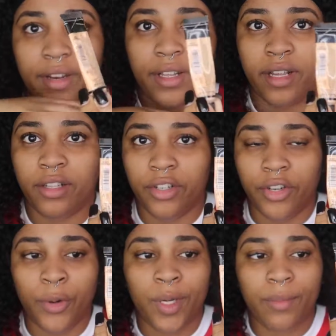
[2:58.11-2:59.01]
it in the
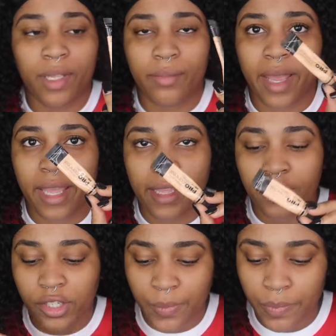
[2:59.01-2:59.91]
color Creamy
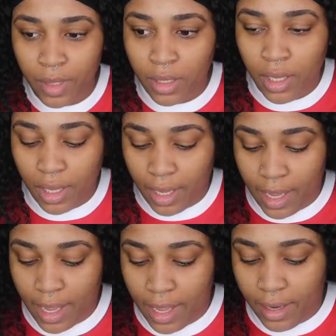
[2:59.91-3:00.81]
Beige,
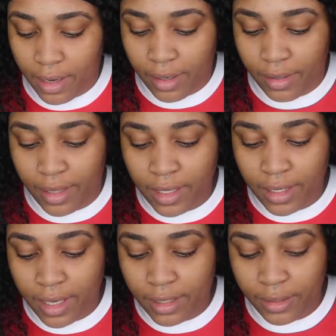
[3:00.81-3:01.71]
and
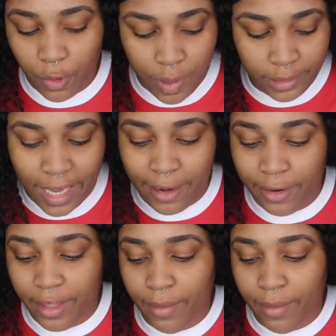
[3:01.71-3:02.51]
this is a little bit lighter